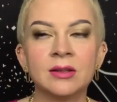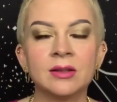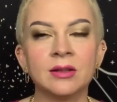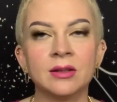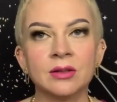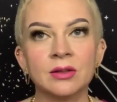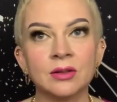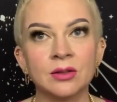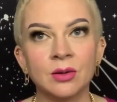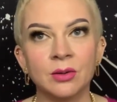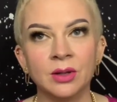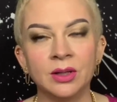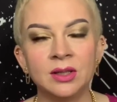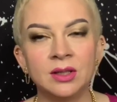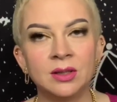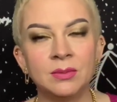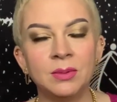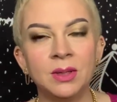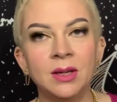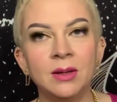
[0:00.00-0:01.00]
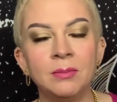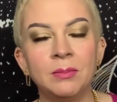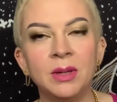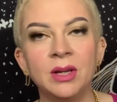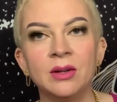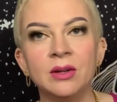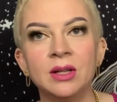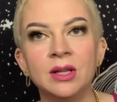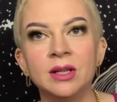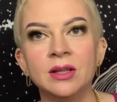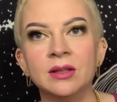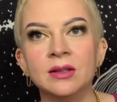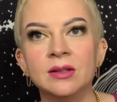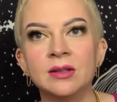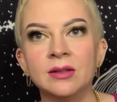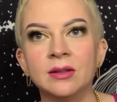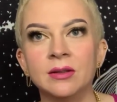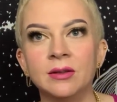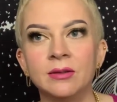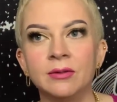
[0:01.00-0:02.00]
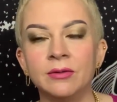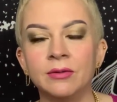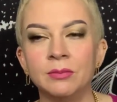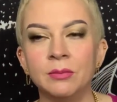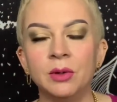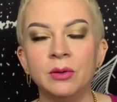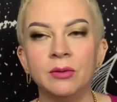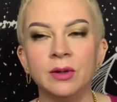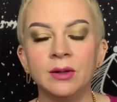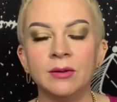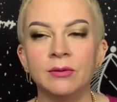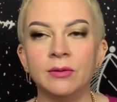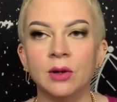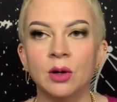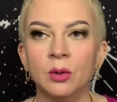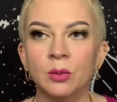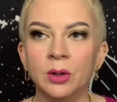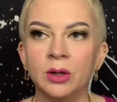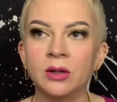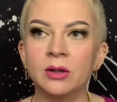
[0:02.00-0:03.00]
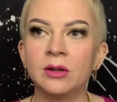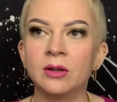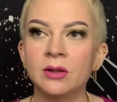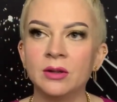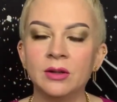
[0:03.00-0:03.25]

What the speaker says: There's going to be periods of moving forward.